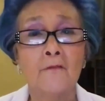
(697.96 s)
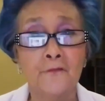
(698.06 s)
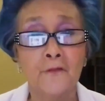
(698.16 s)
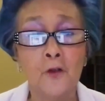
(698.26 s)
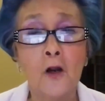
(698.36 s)

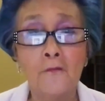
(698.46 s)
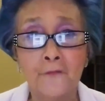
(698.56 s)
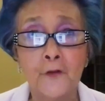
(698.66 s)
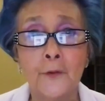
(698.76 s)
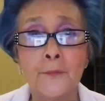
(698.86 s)
law
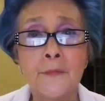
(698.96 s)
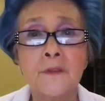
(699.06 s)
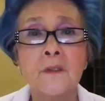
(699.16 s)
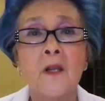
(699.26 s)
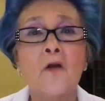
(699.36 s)

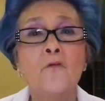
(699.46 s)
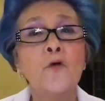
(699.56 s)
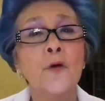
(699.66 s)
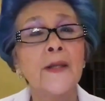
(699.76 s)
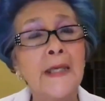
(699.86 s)
firms
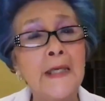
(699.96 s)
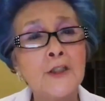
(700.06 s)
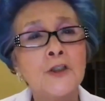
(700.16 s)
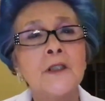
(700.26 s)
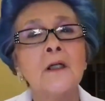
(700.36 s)
for
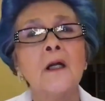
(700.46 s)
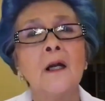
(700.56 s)
each